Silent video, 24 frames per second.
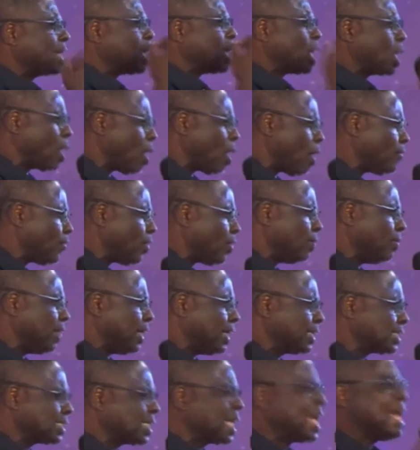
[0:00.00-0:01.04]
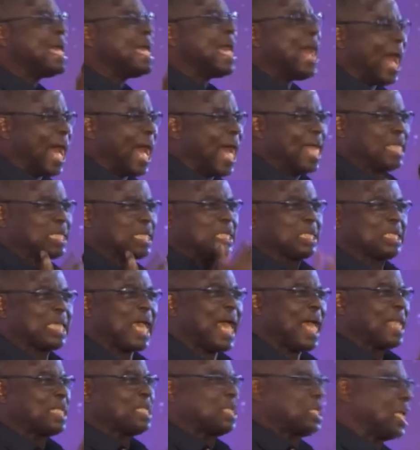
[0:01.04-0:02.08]
government and
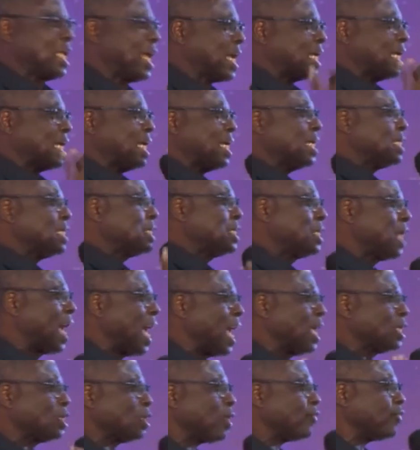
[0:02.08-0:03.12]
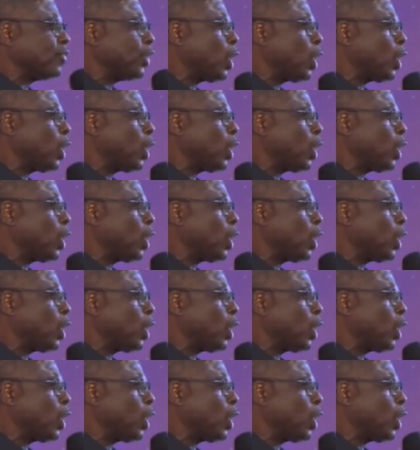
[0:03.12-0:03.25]
start taking charge of your